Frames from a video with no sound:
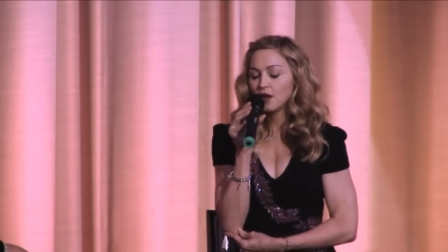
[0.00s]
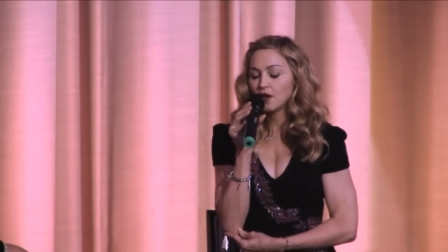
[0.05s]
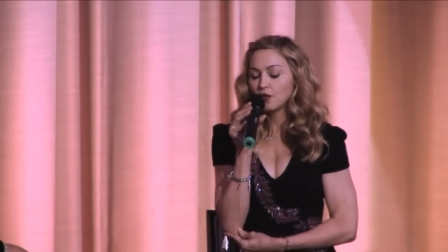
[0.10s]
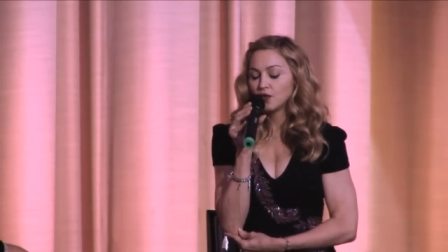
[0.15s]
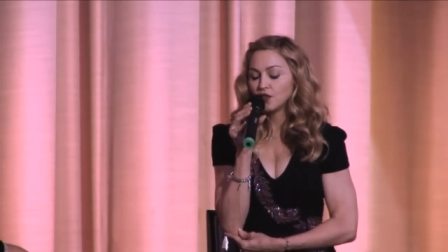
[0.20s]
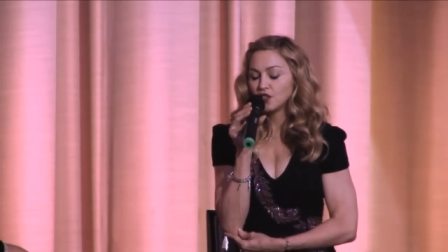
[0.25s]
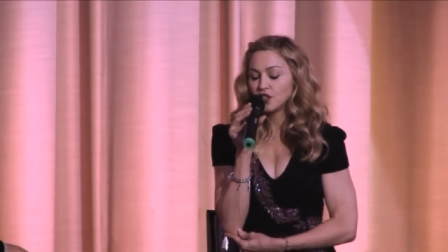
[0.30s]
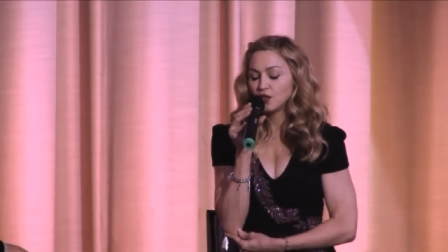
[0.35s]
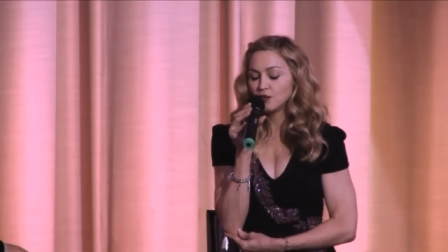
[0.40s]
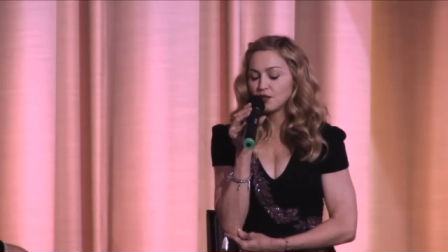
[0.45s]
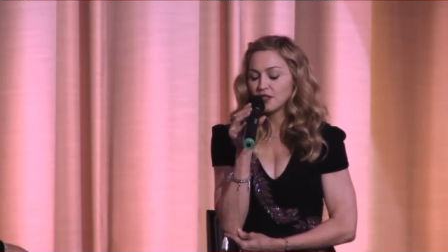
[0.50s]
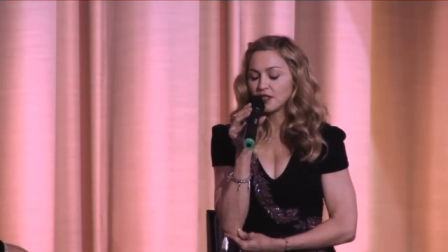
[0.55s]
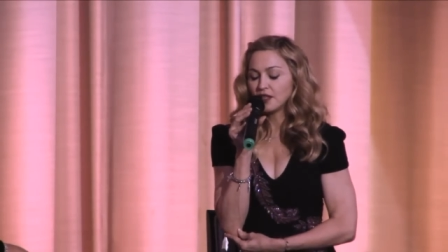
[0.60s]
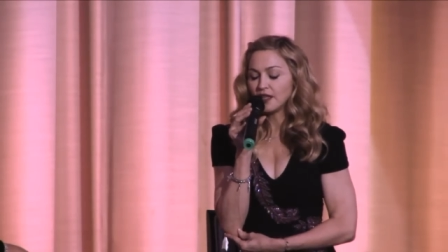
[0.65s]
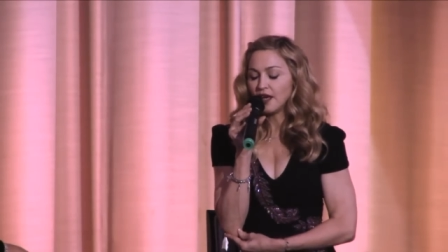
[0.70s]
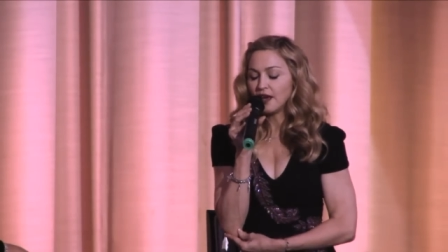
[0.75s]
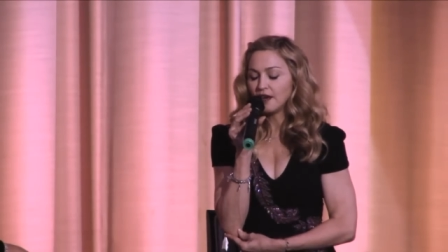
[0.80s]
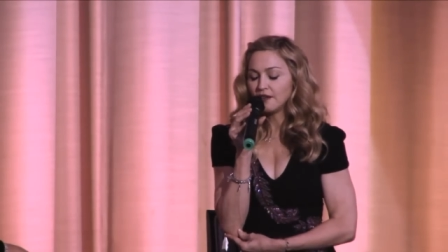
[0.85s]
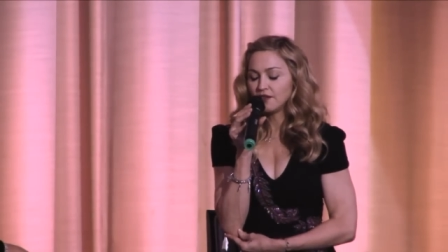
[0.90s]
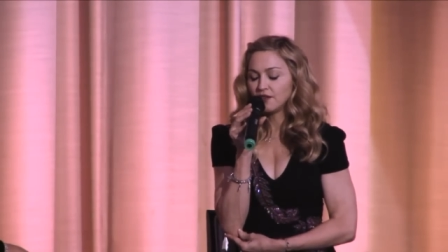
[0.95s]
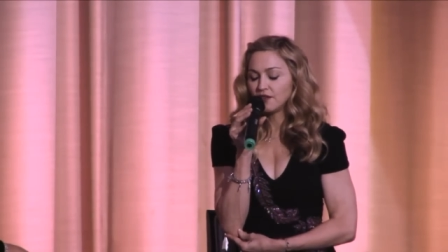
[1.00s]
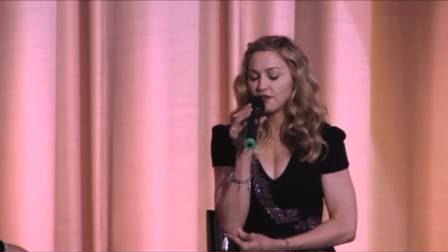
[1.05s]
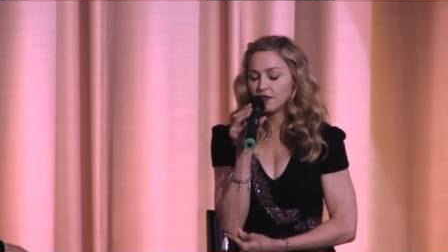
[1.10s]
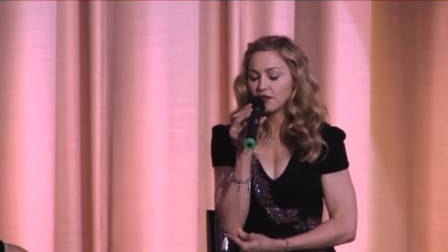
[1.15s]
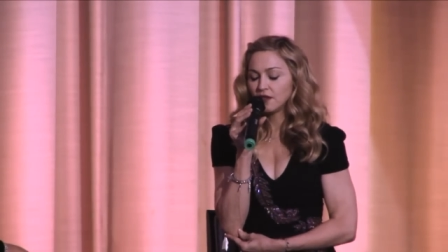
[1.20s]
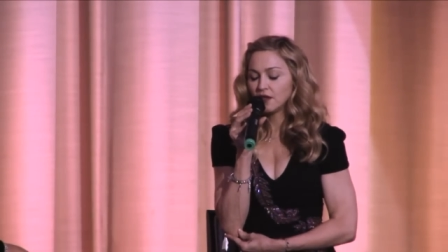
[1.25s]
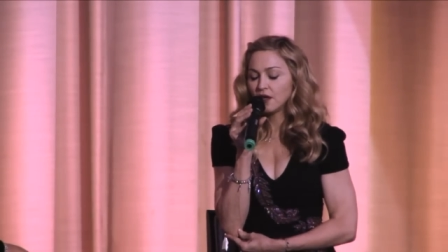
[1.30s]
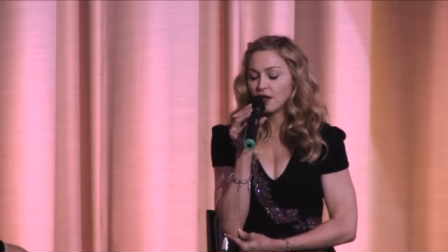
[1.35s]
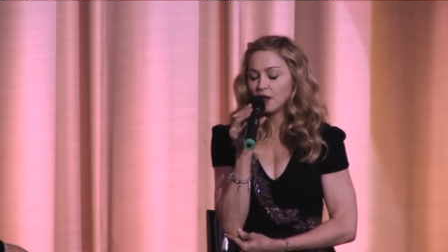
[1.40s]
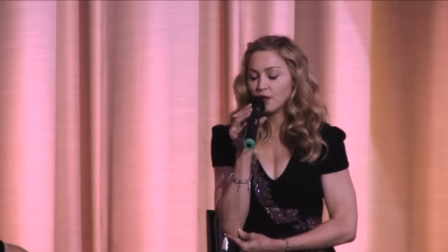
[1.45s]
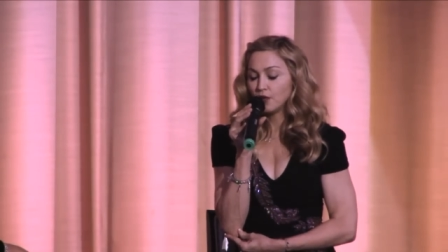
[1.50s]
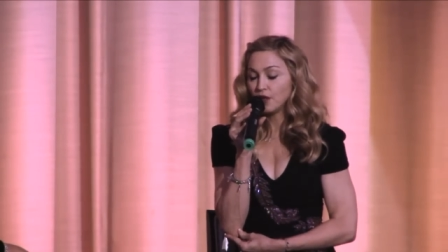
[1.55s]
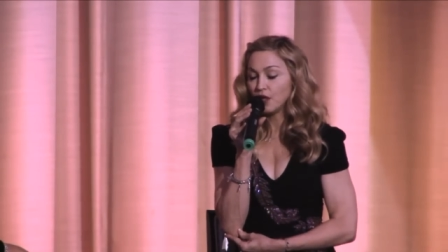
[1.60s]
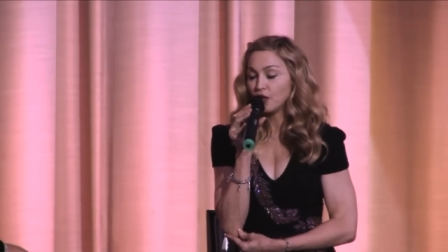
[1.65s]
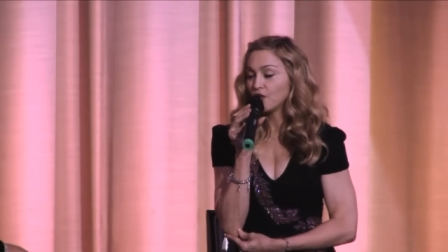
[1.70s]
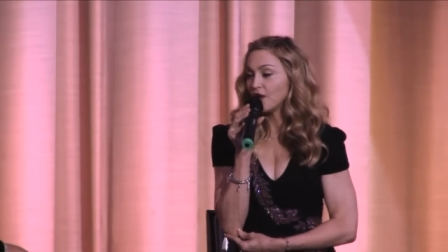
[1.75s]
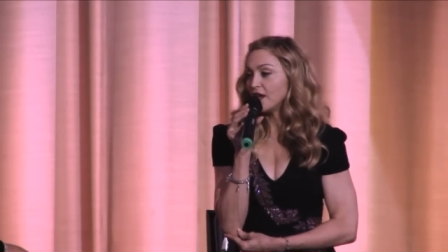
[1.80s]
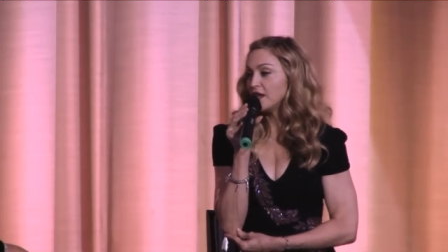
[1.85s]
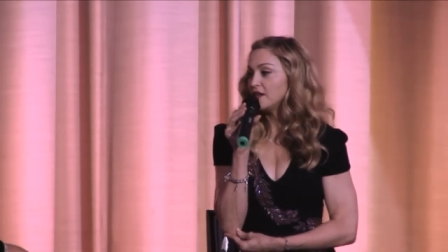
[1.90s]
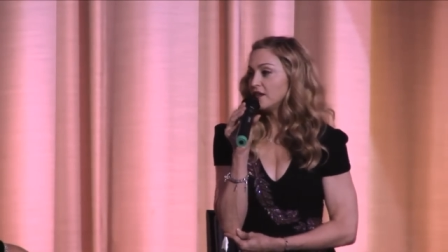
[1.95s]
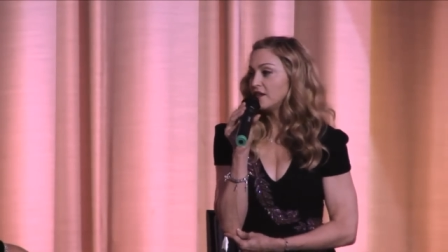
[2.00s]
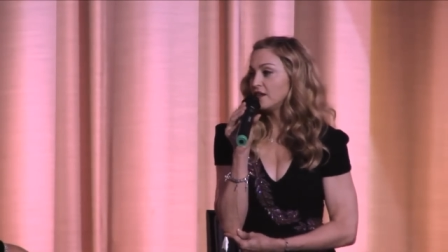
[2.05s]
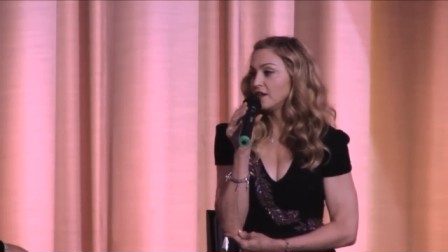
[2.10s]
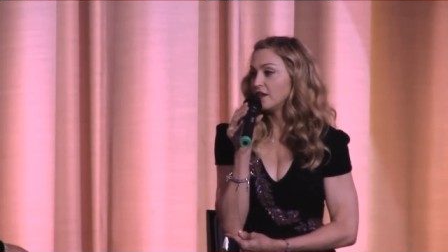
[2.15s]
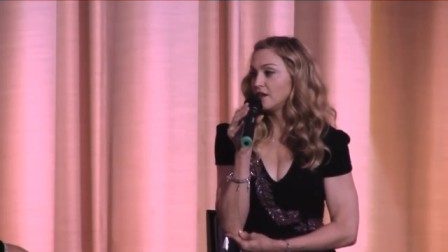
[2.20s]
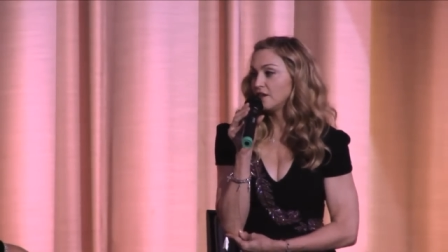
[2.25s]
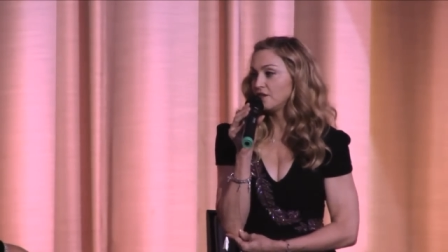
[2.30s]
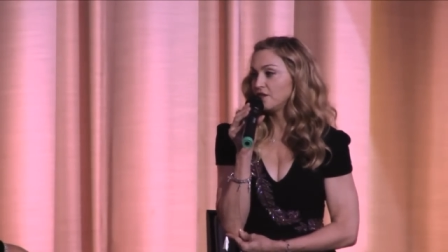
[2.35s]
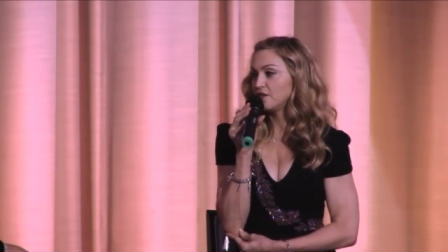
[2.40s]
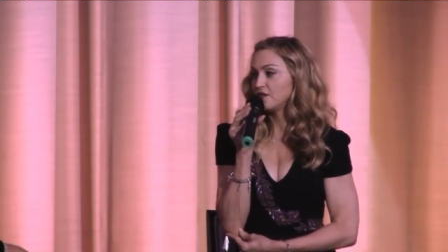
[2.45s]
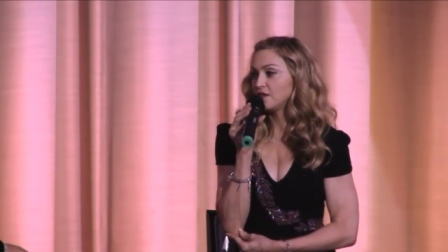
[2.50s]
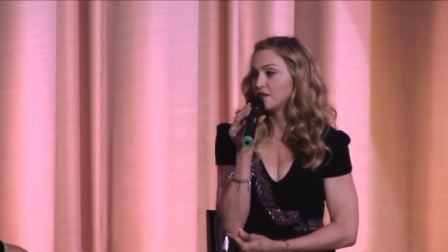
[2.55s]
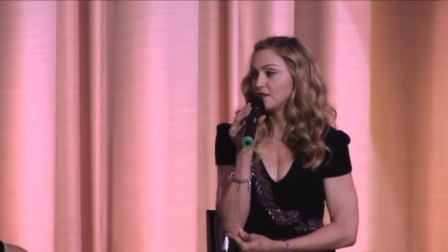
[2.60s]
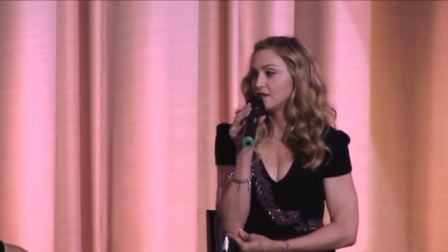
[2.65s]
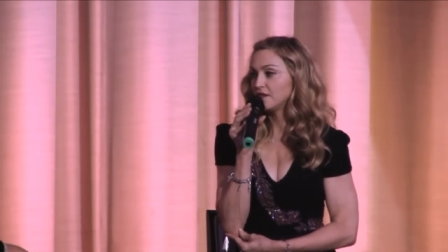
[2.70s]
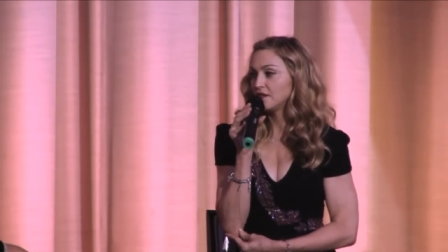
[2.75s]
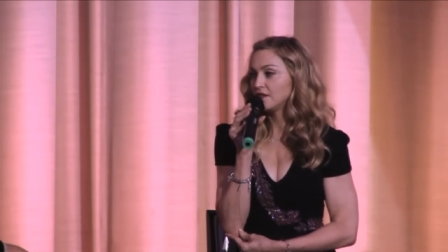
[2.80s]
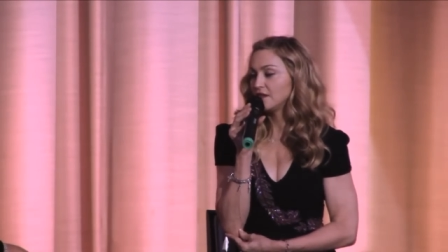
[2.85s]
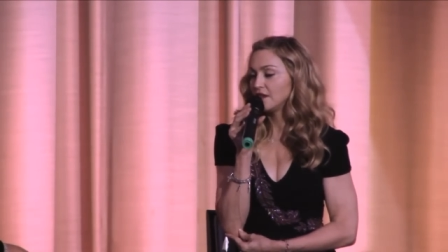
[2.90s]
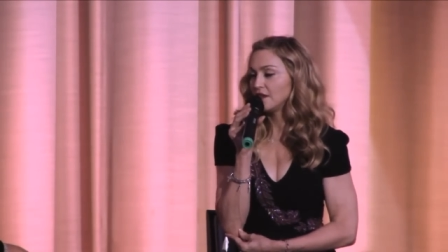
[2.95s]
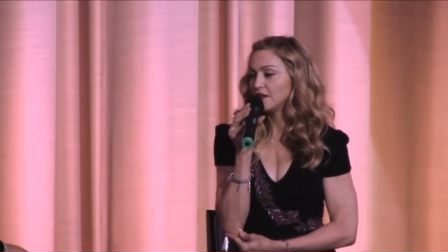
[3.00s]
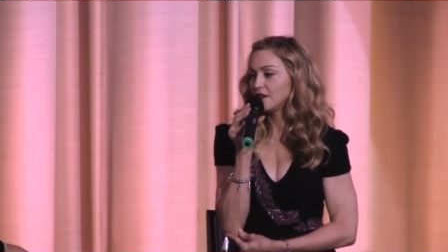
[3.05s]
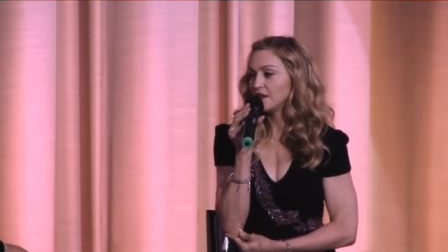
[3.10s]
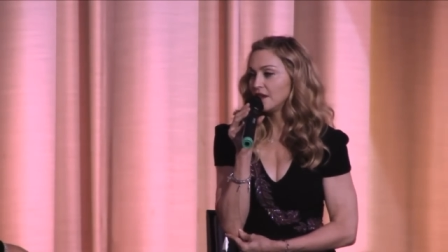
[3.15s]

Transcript: when she was alive, uh, recreated a lot of the